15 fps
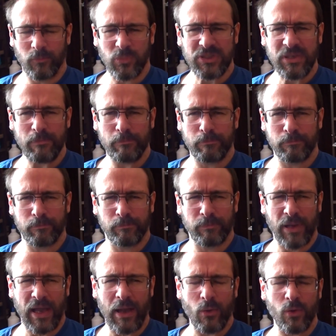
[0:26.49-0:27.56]
Was it
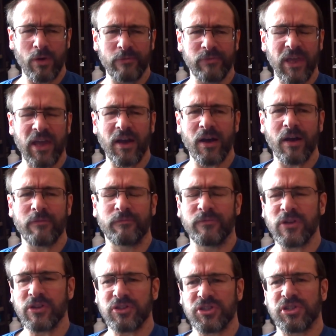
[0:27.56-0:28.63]
Power VR
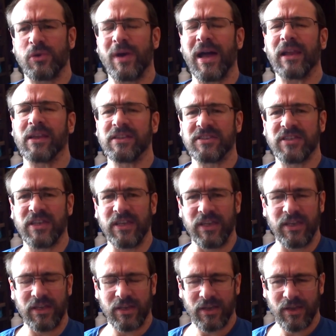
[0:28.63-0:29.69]

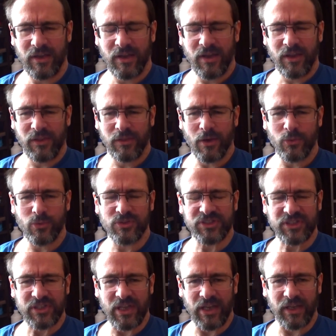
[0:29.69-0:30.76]
Virtuality?
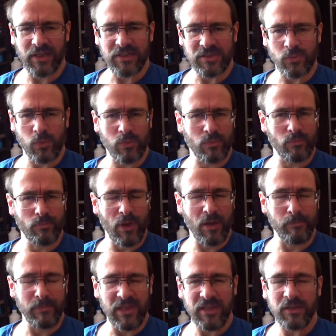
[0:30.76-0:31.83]
Those things,
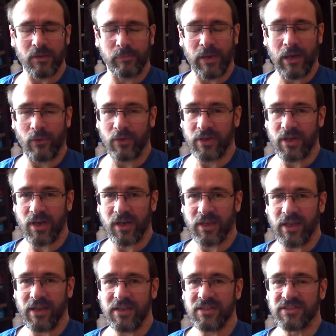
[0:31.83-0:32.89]
Amiga powered
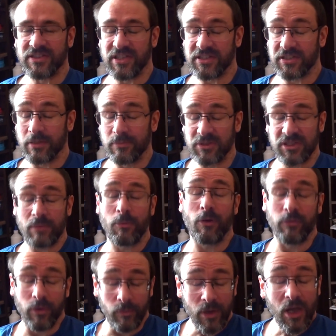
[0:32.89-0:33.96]
arcade systems, some
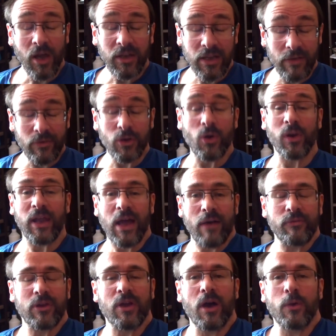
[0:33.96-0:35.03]
of them. Never got to
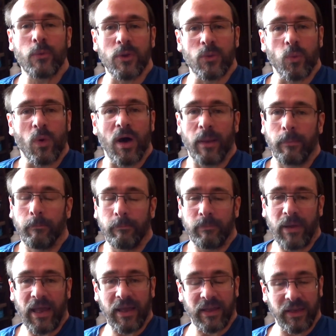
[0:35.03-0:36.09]
have a go with one
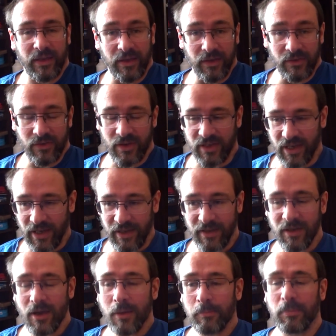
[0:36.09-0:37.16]
back in the
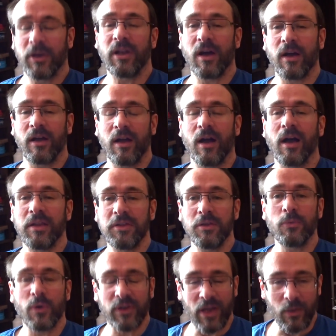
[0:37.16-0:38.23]
day, but I
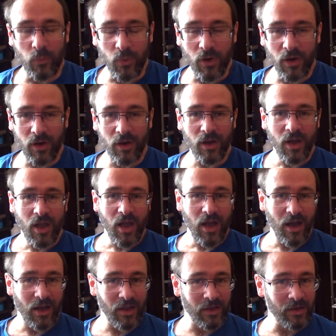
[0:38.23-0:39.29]
knew what they were
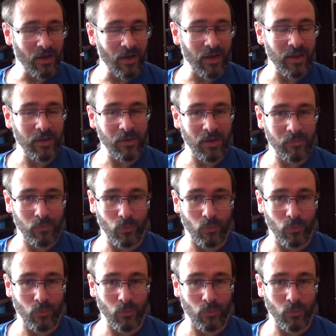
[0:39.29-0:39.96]
and I